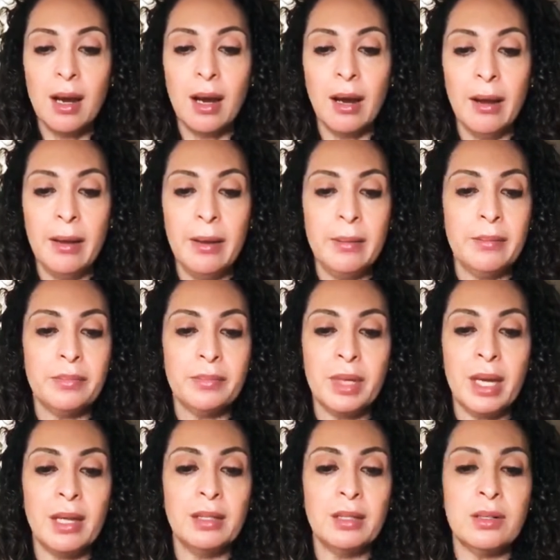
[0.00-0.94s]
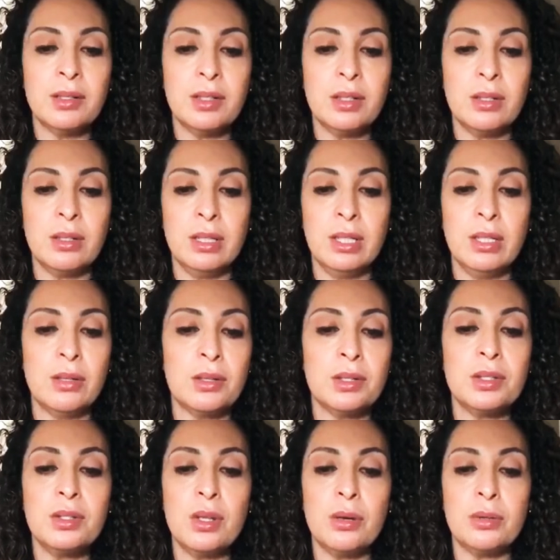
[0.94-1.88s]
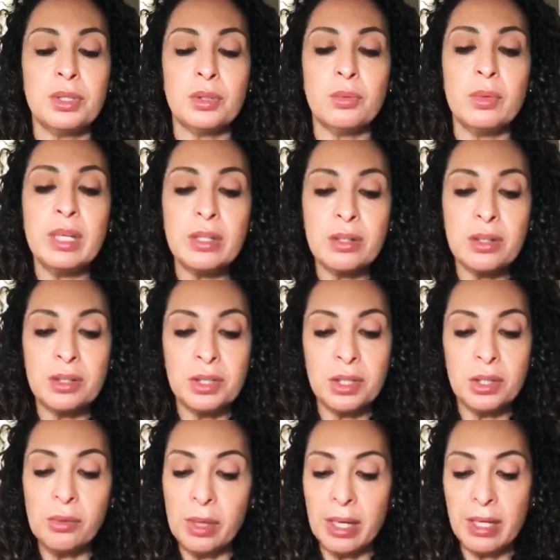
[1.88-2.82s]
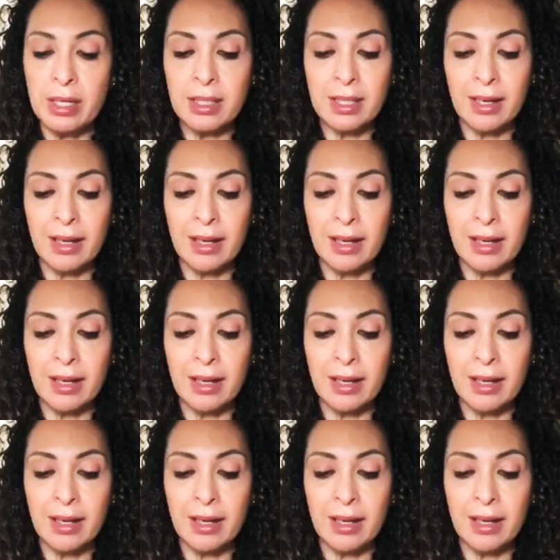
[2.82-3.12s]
and there's no sweeteners to it.